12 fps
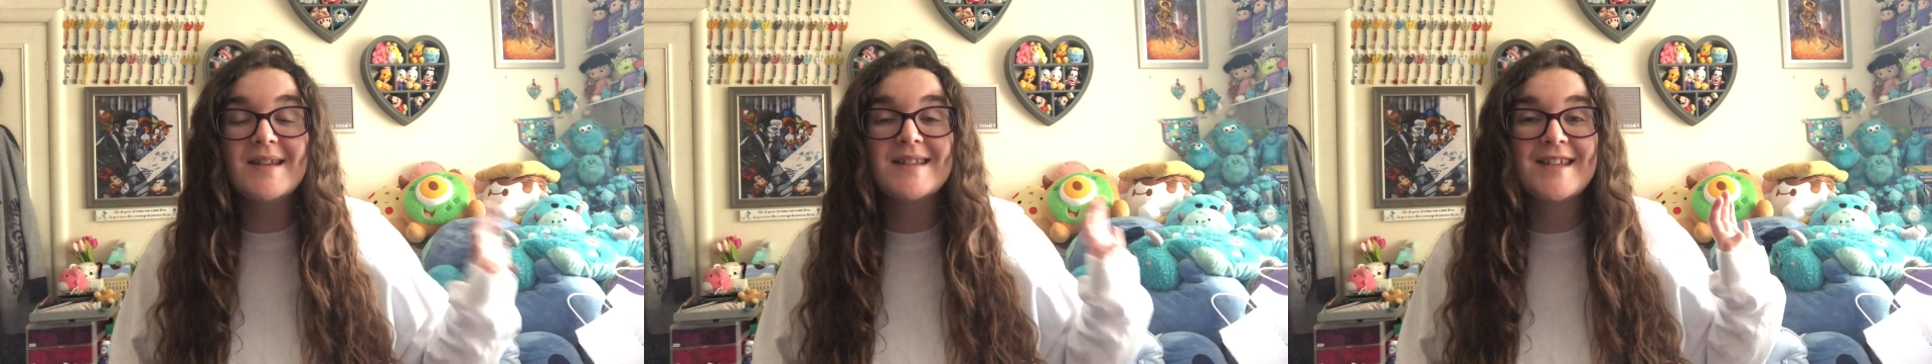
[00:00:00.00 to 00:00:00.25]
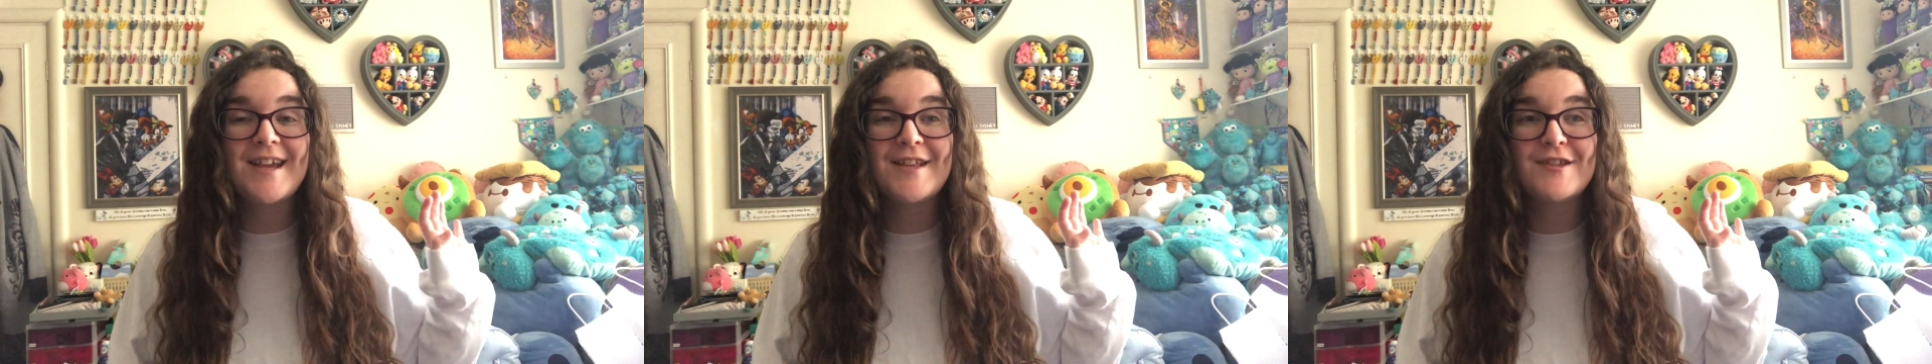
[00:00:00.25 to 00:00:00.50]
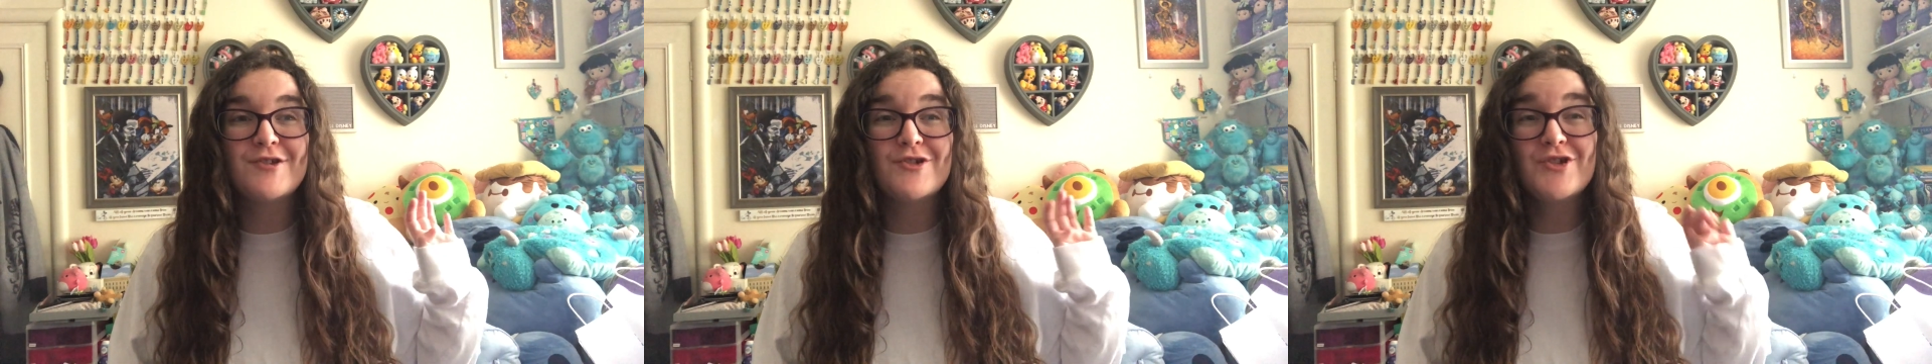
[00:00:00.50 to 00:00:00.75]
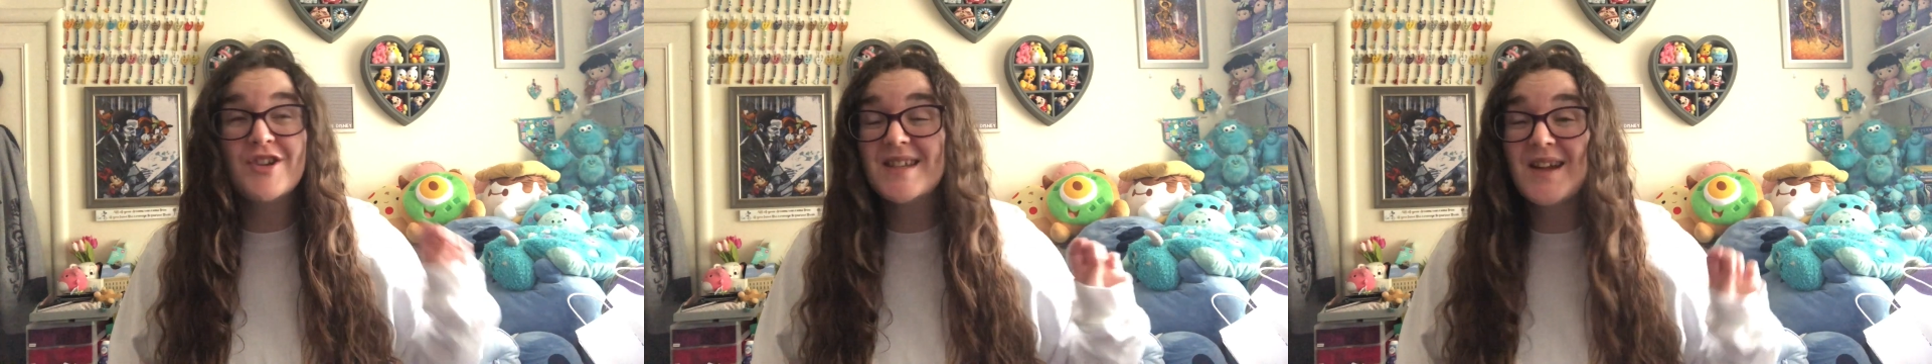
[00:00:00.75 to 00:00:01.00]
since
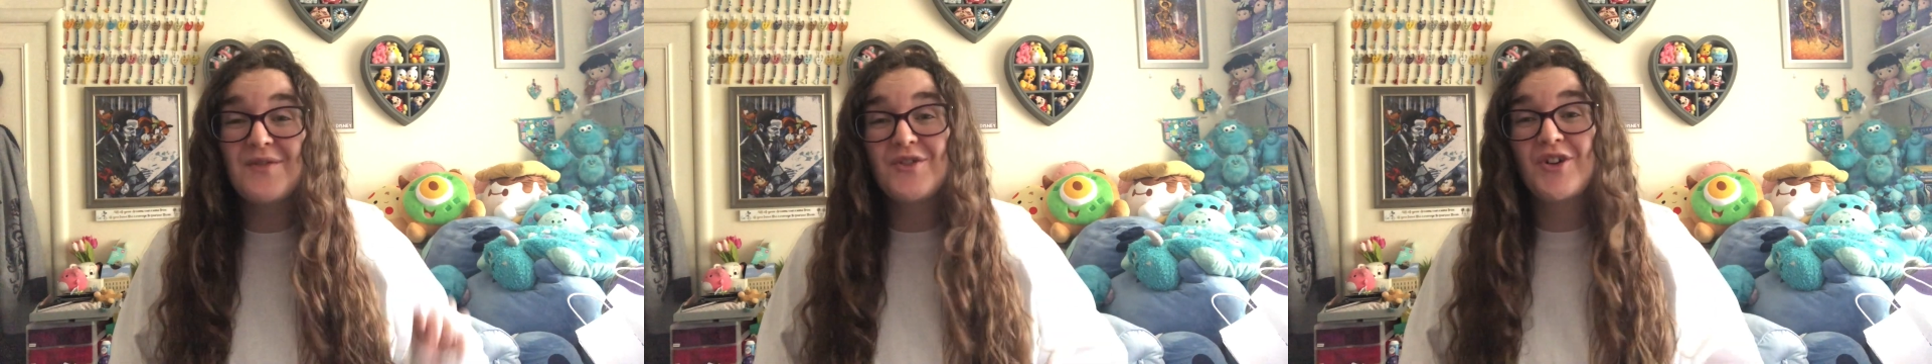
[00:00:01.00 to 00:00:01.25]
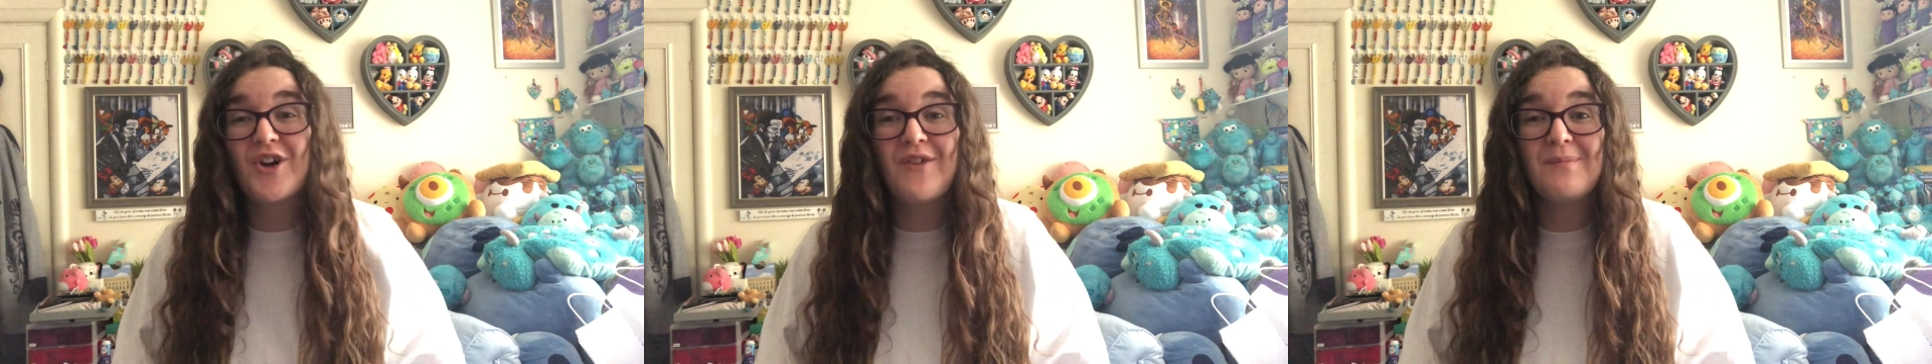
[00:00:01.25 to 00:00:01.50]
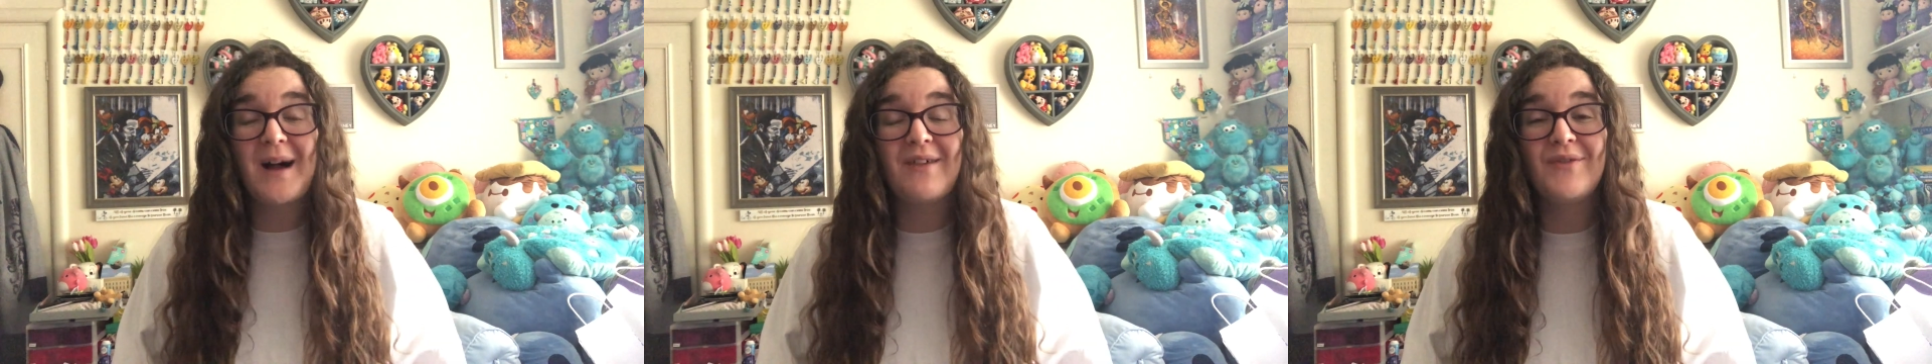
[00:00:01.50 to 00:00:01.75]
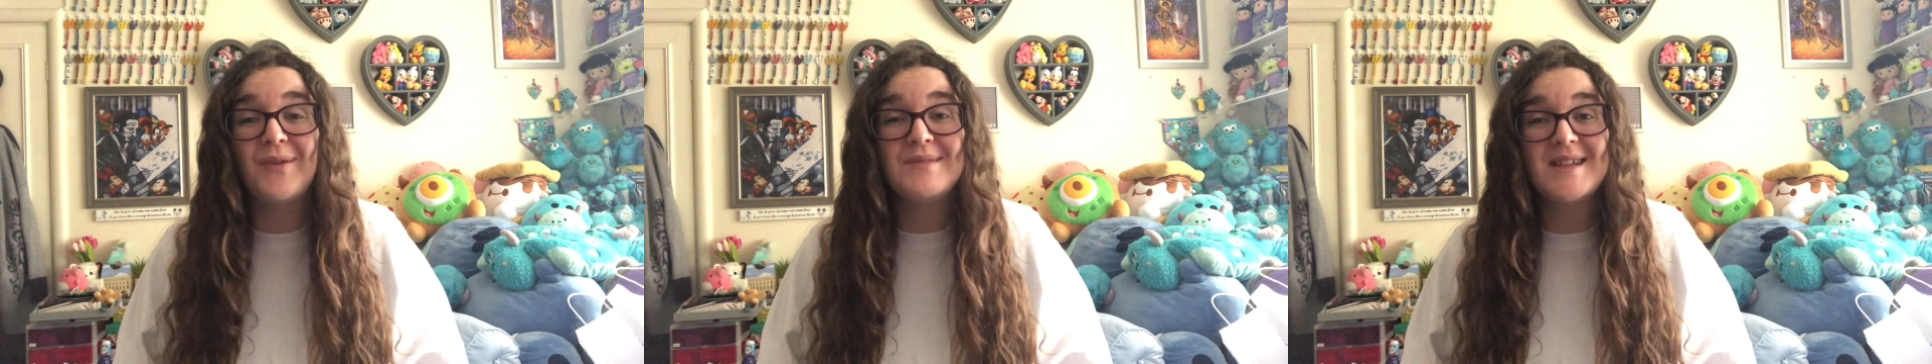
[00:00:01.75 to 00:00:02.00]
just after I got
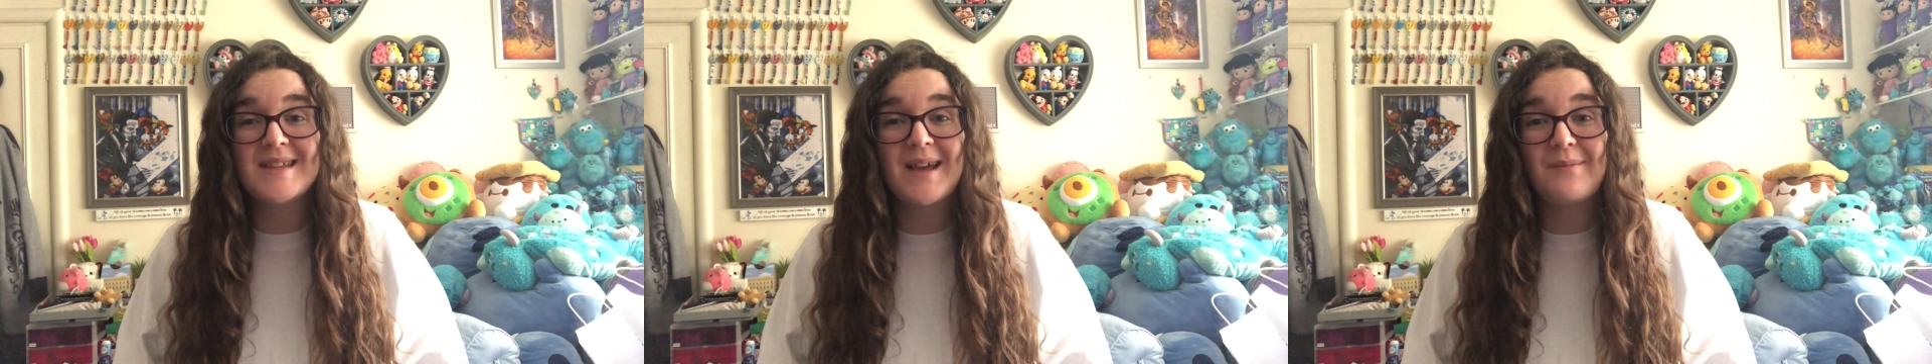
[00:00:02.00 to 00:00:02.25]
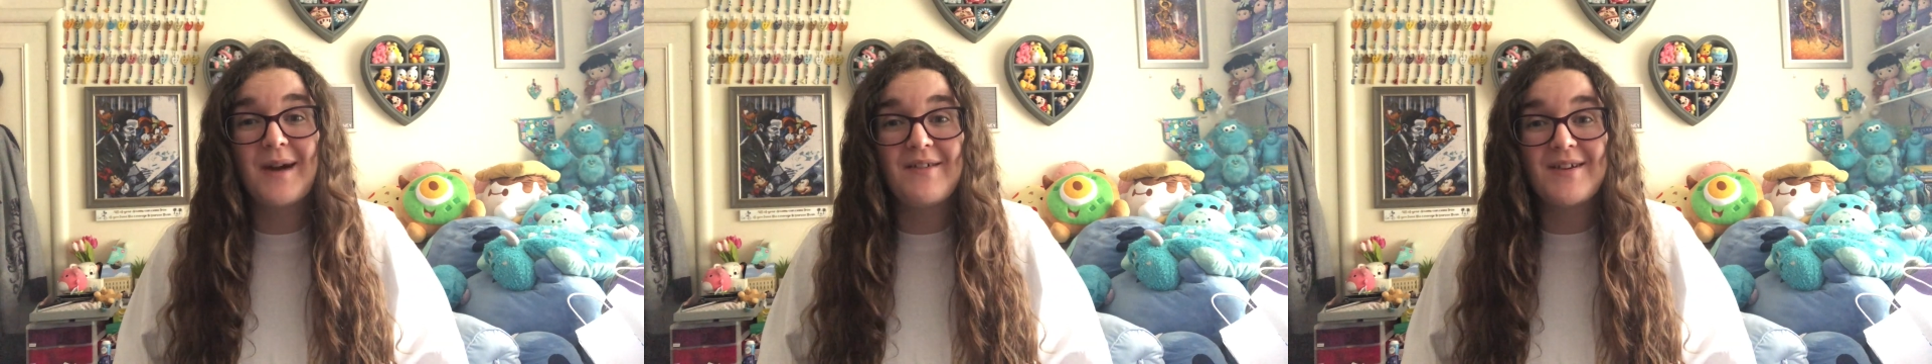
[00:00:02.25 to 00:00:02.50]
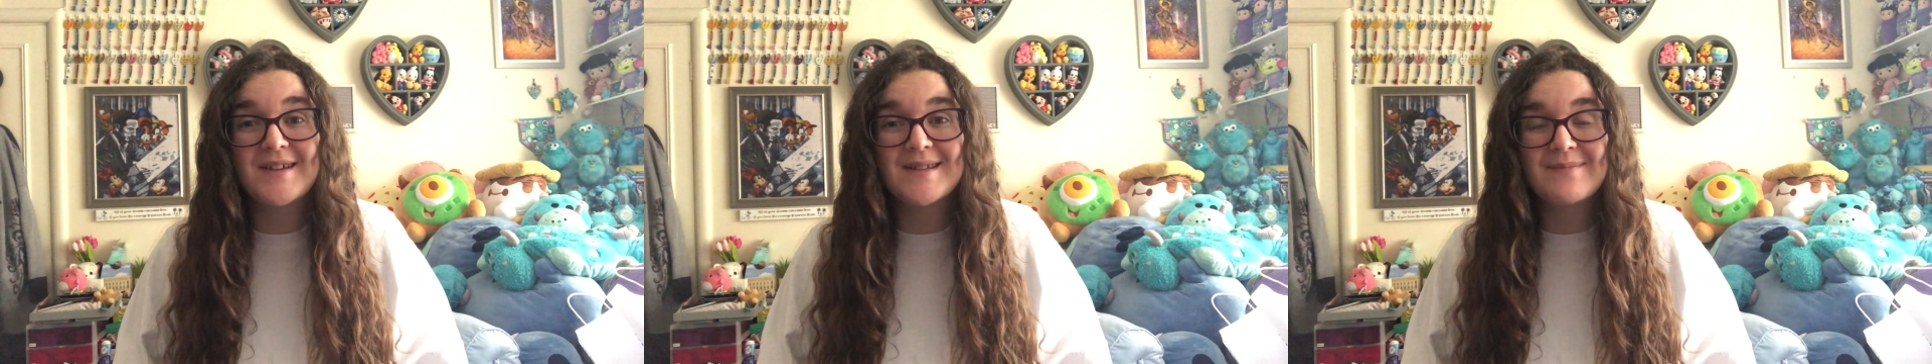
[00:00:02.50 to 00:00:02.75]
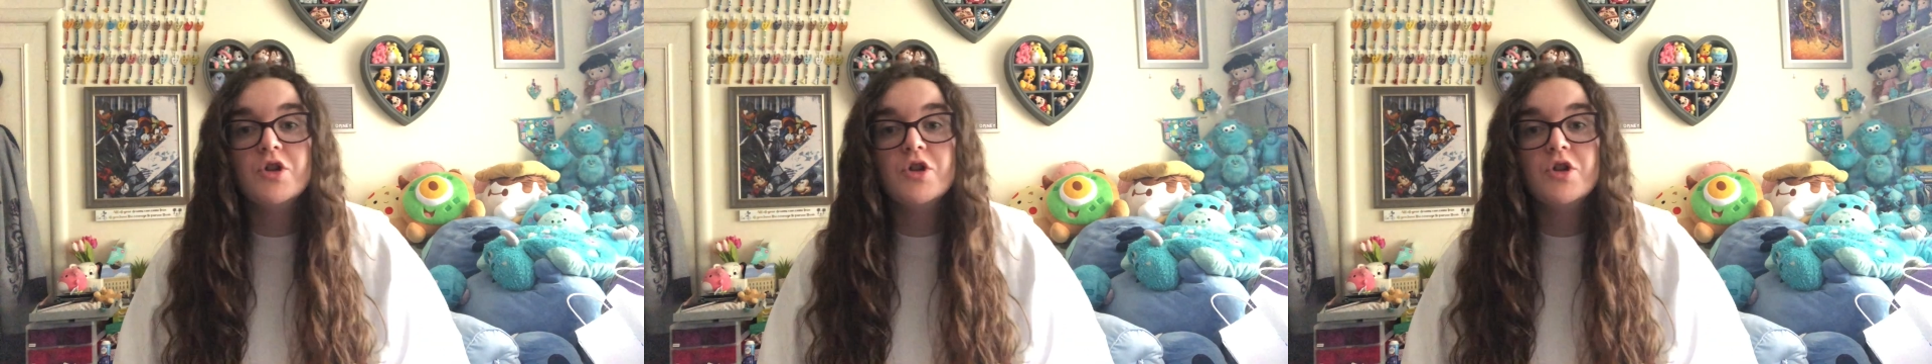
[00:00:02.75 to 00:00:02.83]
back from Disneyland Paris.